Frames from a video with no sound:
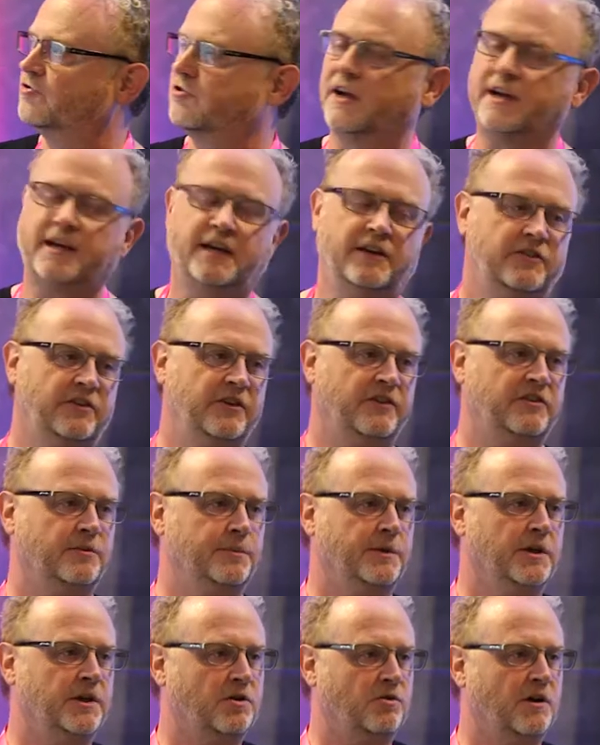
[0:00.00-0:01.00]
tracking system,
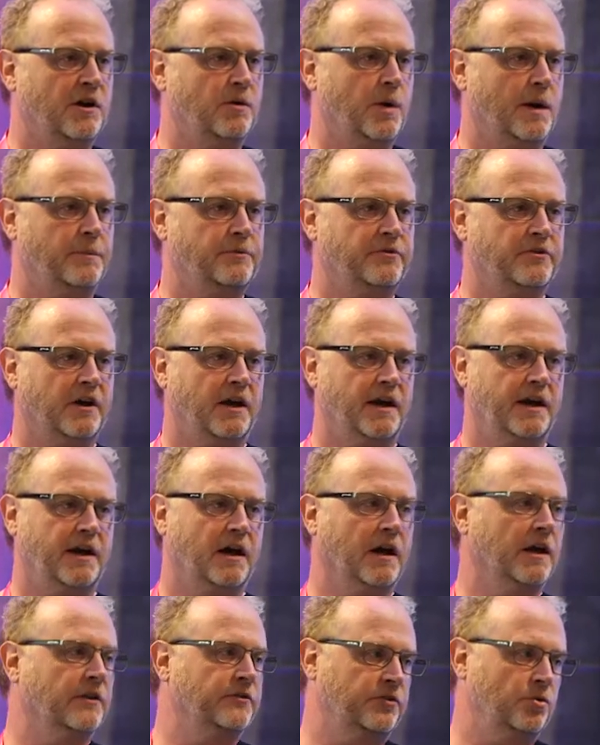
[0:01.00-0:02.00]
your career website
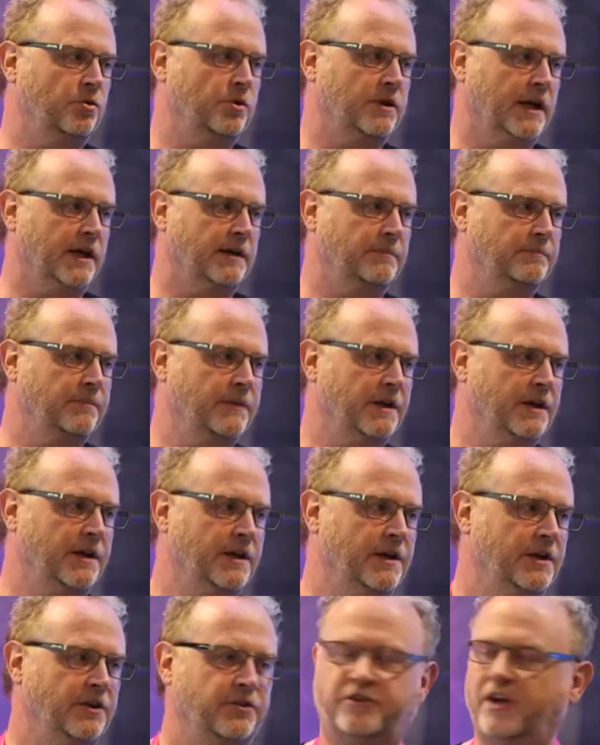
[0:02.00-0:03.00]
aren't talking.
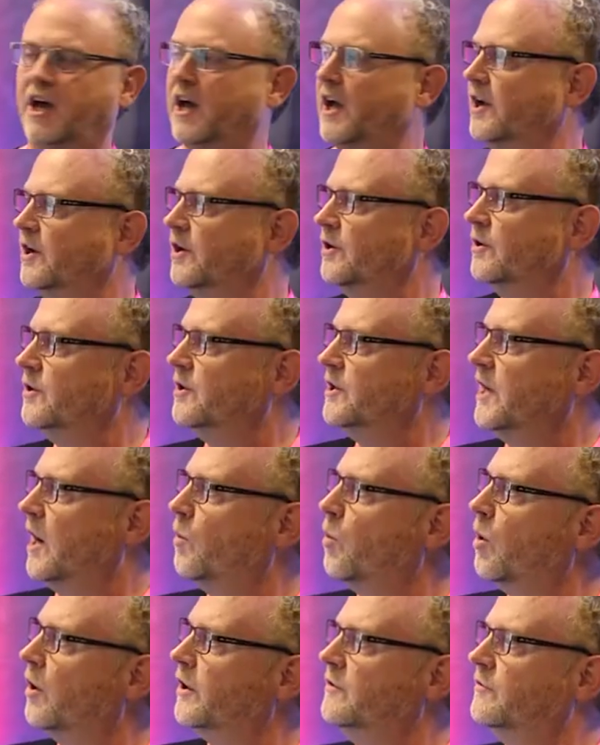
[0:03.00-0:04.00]
So
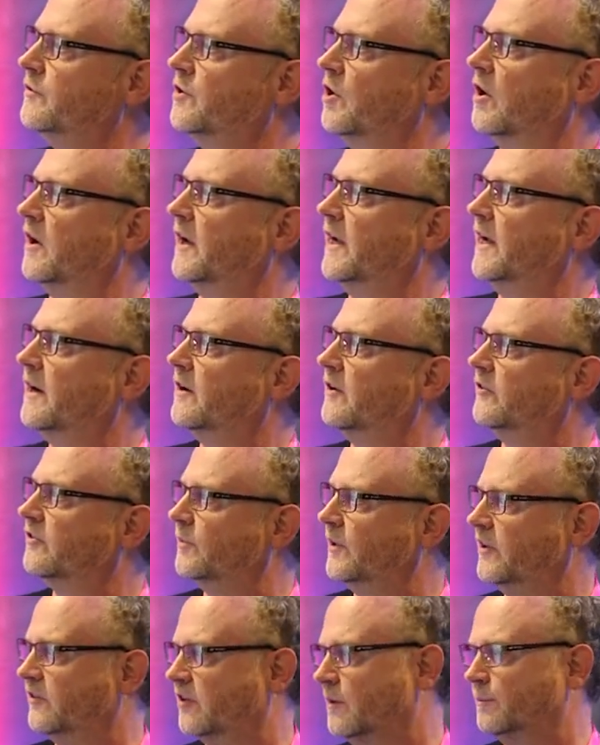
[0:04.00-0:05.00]
what you've got here are some
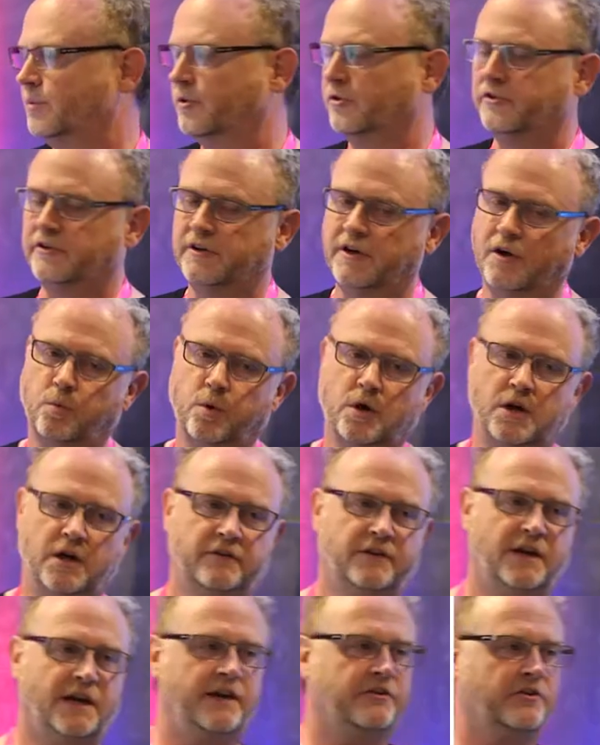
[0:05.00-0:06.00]
examples. Workday,